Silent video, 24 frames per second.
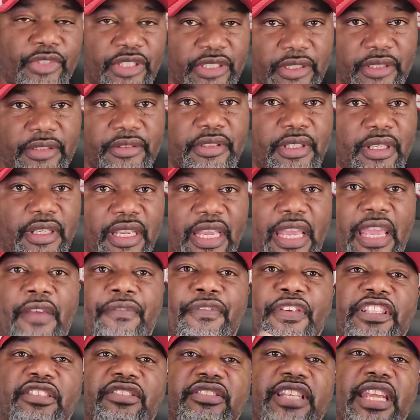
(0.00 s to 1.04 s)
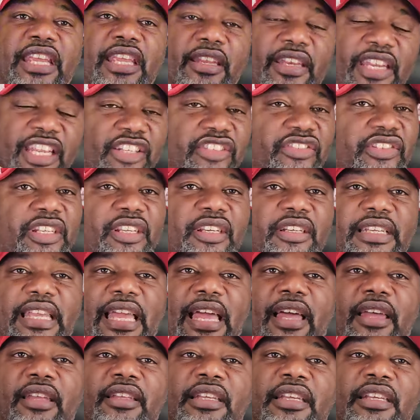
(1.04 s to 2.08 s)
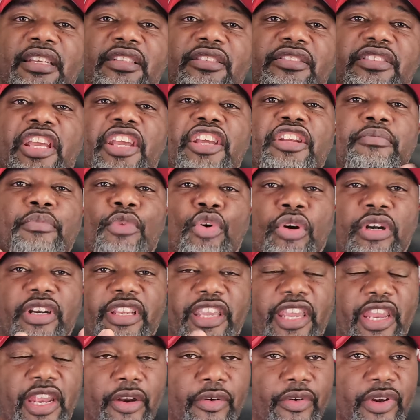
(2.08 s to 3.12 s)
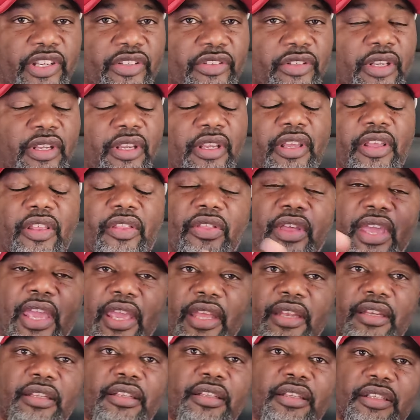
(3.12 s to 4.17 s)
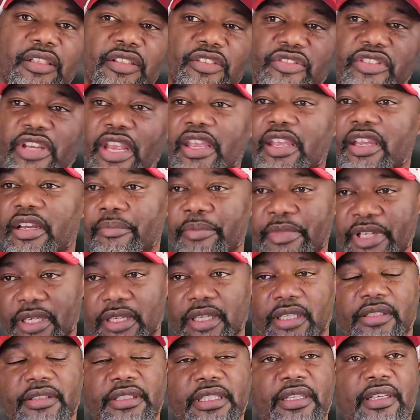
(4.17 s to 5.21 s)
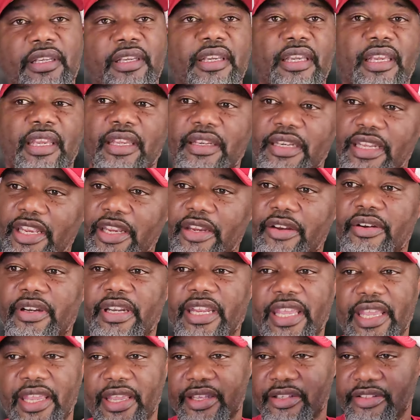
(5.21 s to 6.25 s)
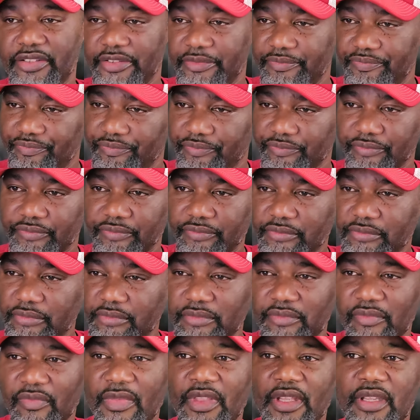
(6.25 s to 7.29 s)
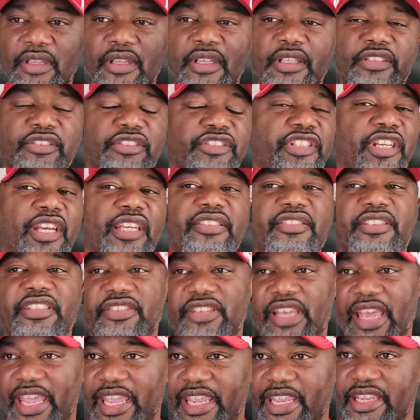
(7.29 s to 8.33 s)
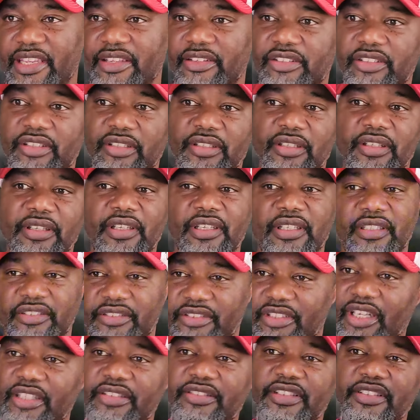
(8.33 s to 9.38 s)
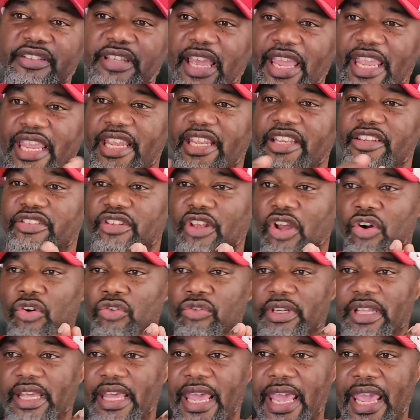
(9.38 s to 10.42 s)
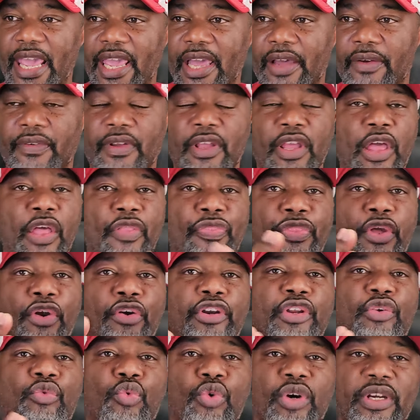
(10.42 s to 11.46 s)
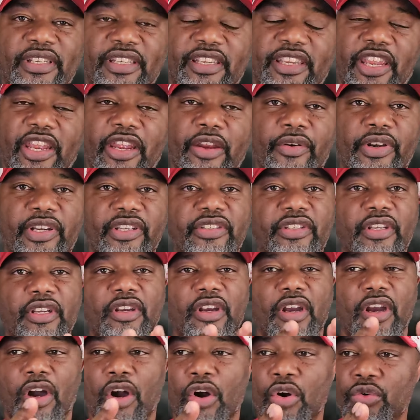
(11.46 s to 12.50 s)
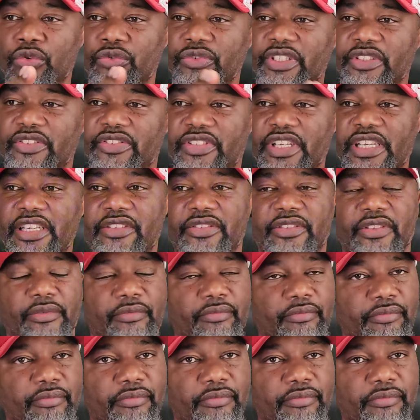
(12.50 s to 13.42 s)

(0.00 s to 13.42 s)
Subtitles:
run, if it's 10, he still got 10 more carries than Jam Miller. And here it is, Justice Haynes only have 31 carries on the season.